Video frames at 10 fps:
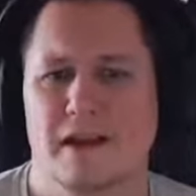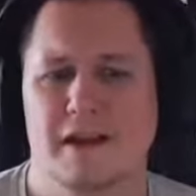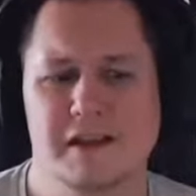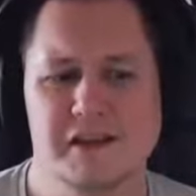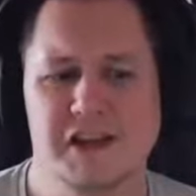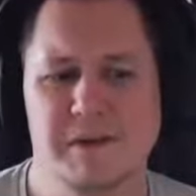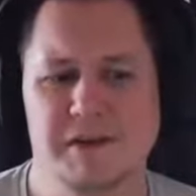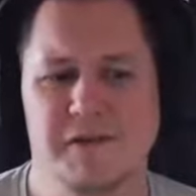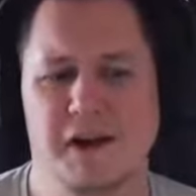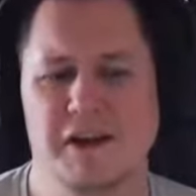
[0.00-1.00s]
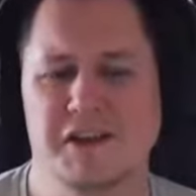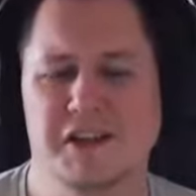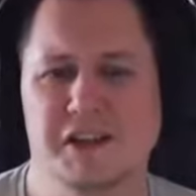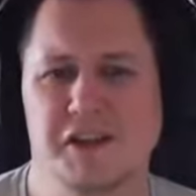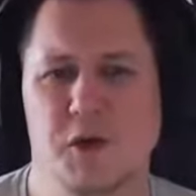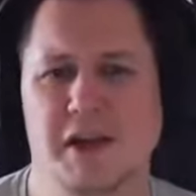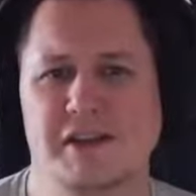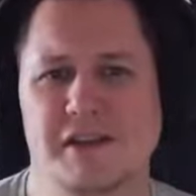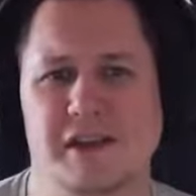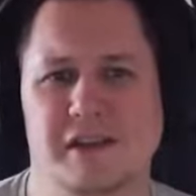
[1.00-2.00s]
doesn't seem as fast as the
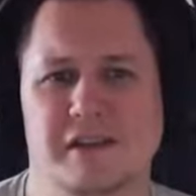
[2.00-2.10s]
UAZ.